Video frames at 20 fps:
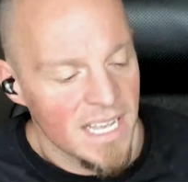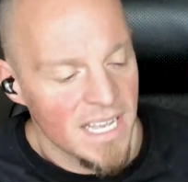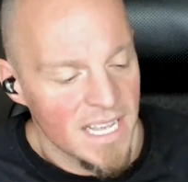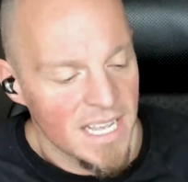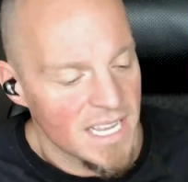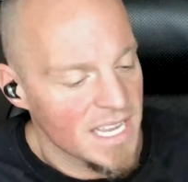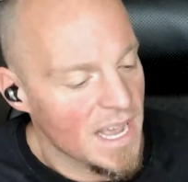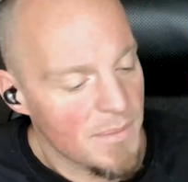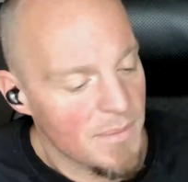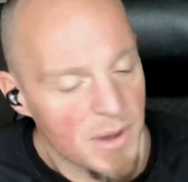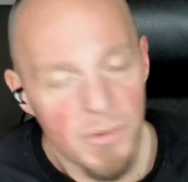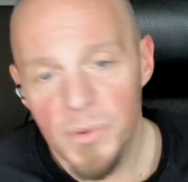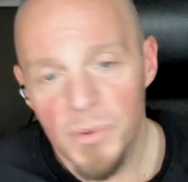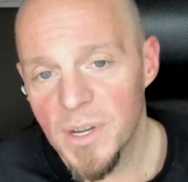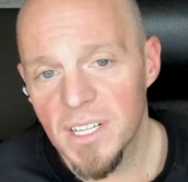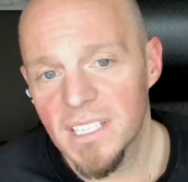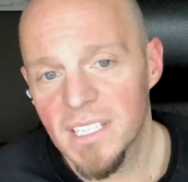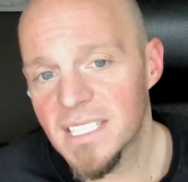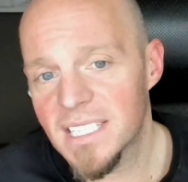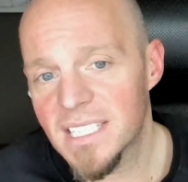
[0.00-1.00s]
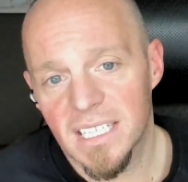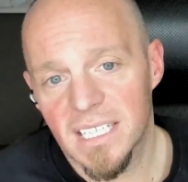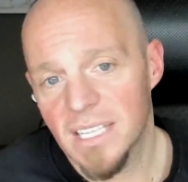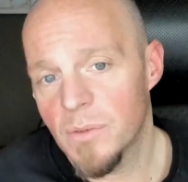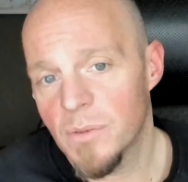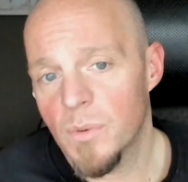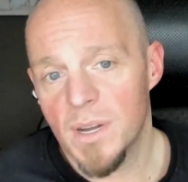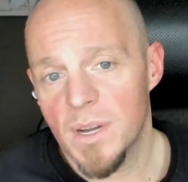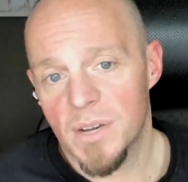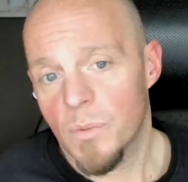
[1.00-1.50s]
realistically,
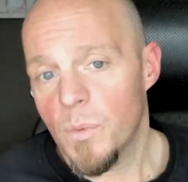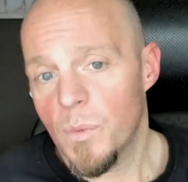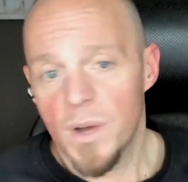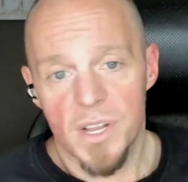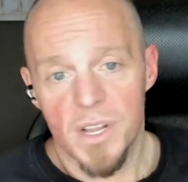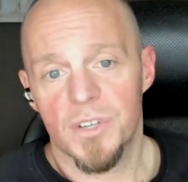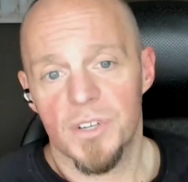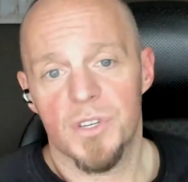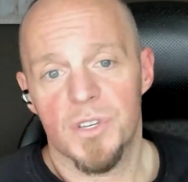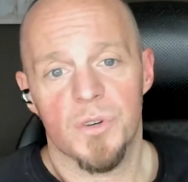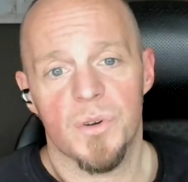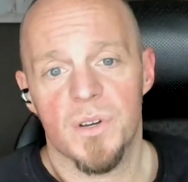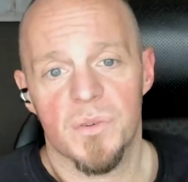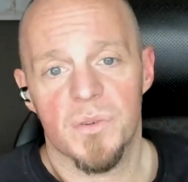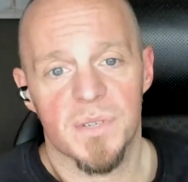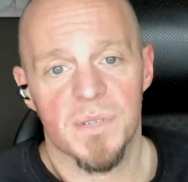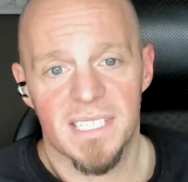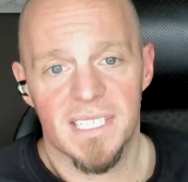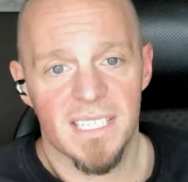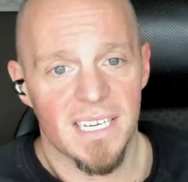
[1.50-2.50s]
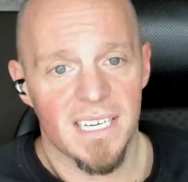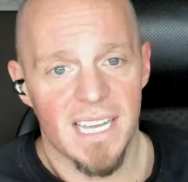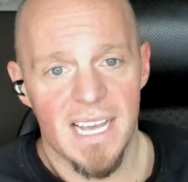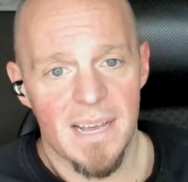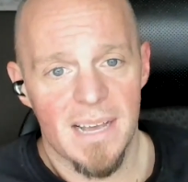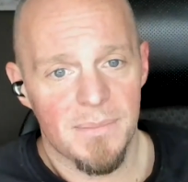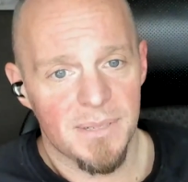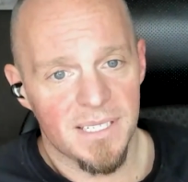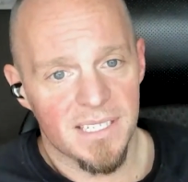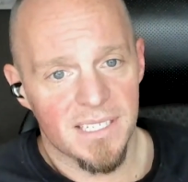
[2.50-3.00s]
what you're doing with
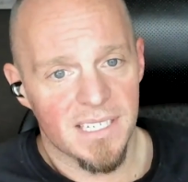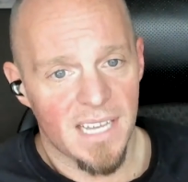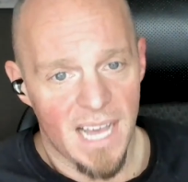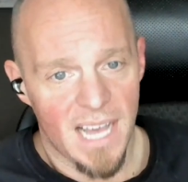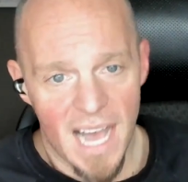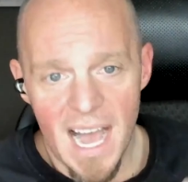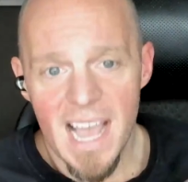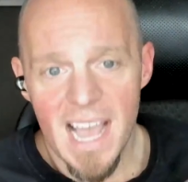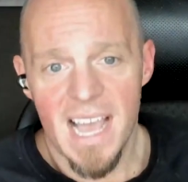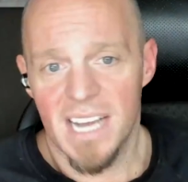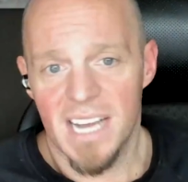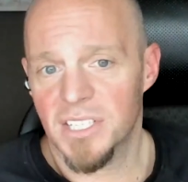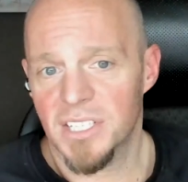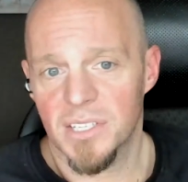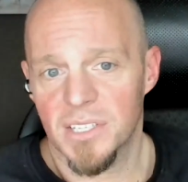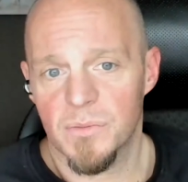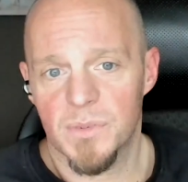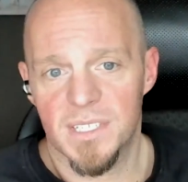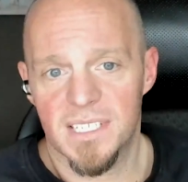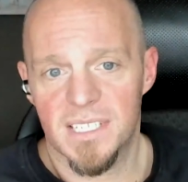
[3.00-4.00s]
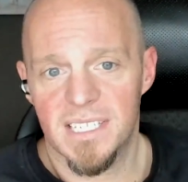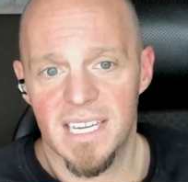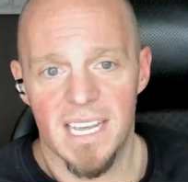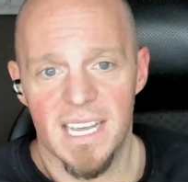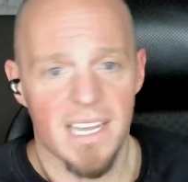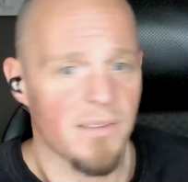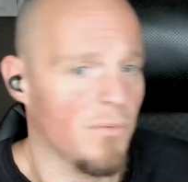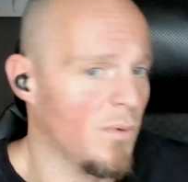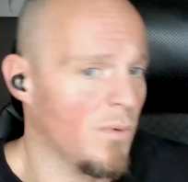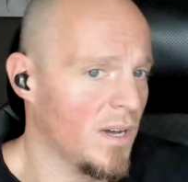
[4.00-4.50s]
Synapse, I actually would
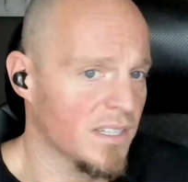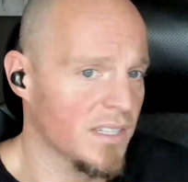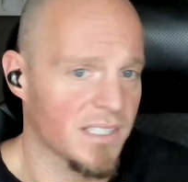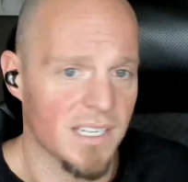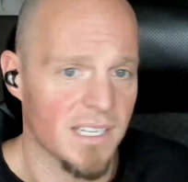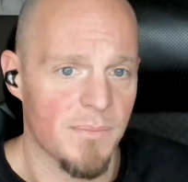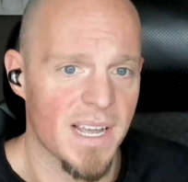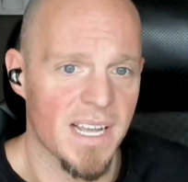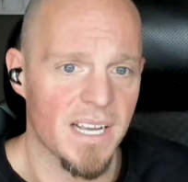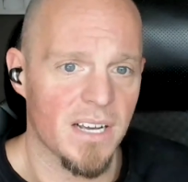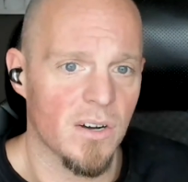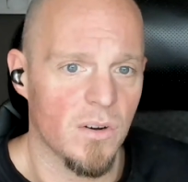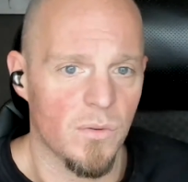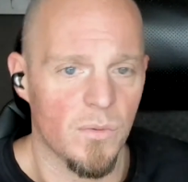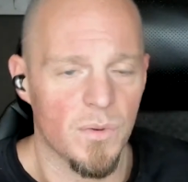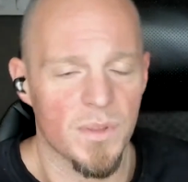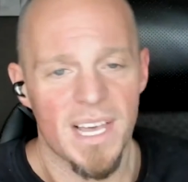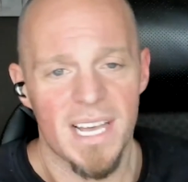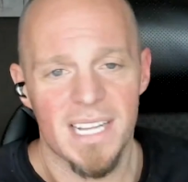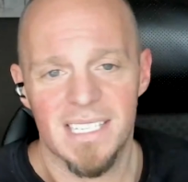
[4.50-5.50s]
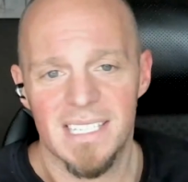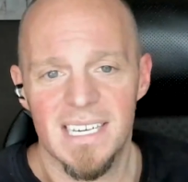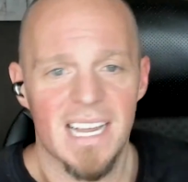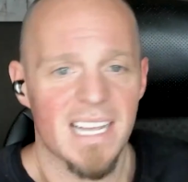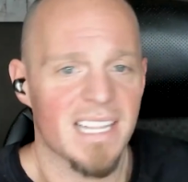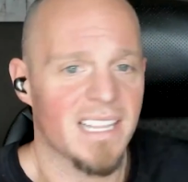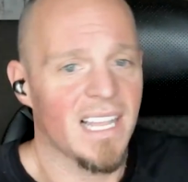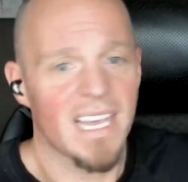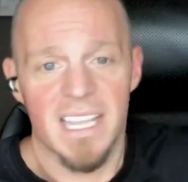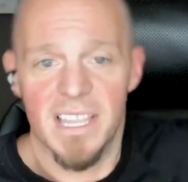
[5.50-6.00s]
say, while some might go, well, that's
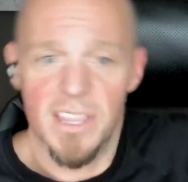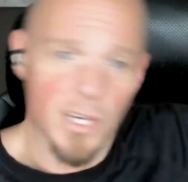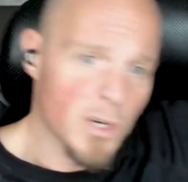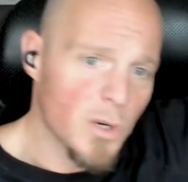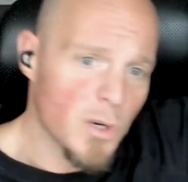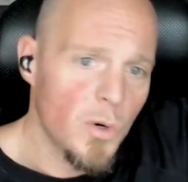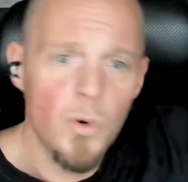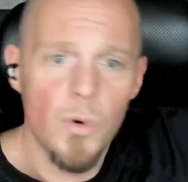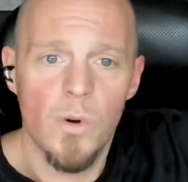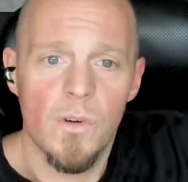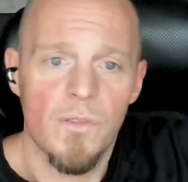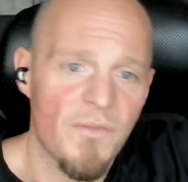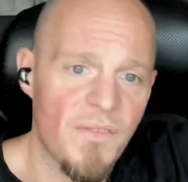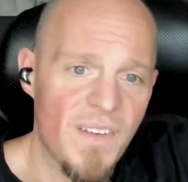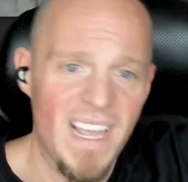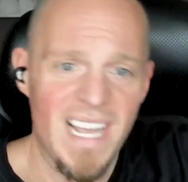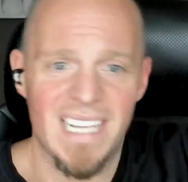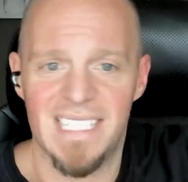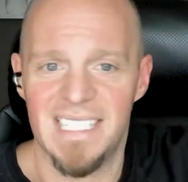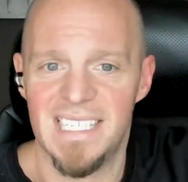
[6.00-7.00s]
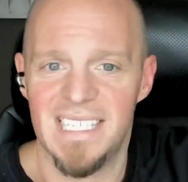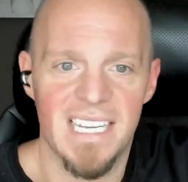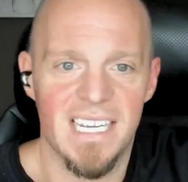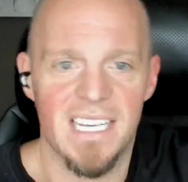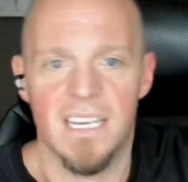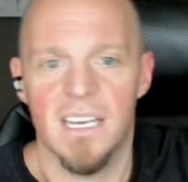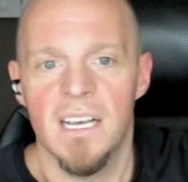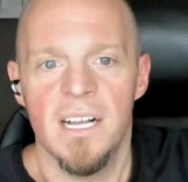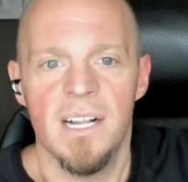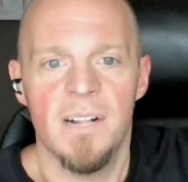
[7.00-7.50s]
not like the cool,
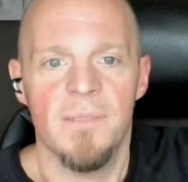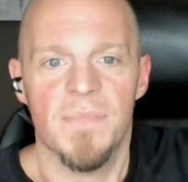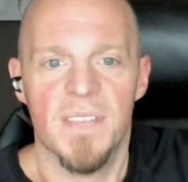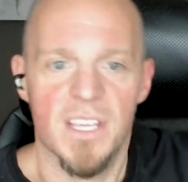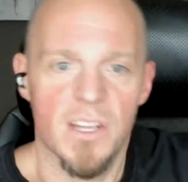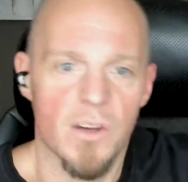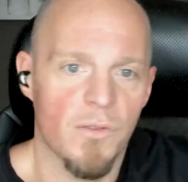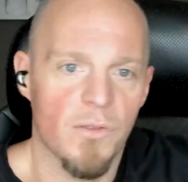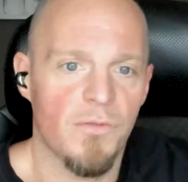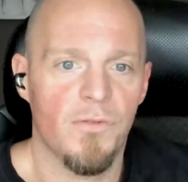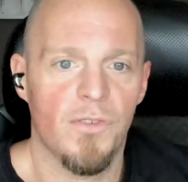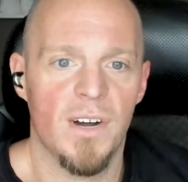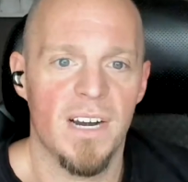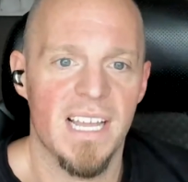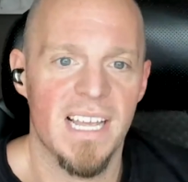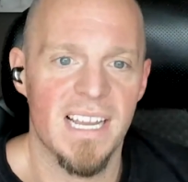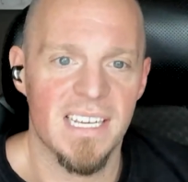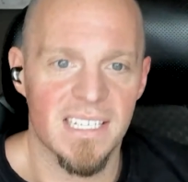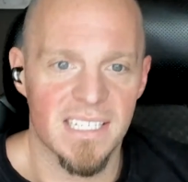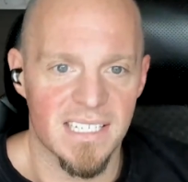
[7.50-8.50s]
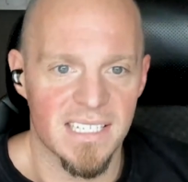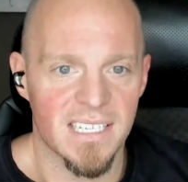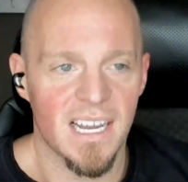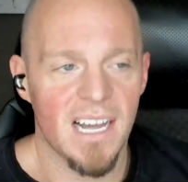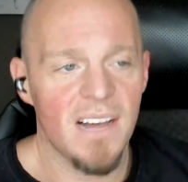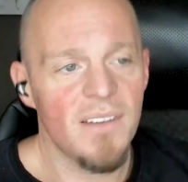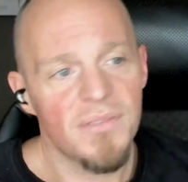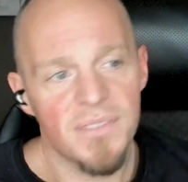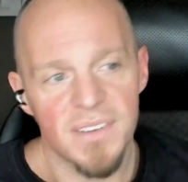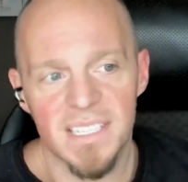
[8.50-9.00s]
fancy, front end of
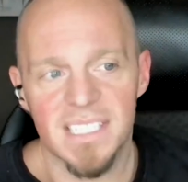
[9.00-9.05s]
stuff.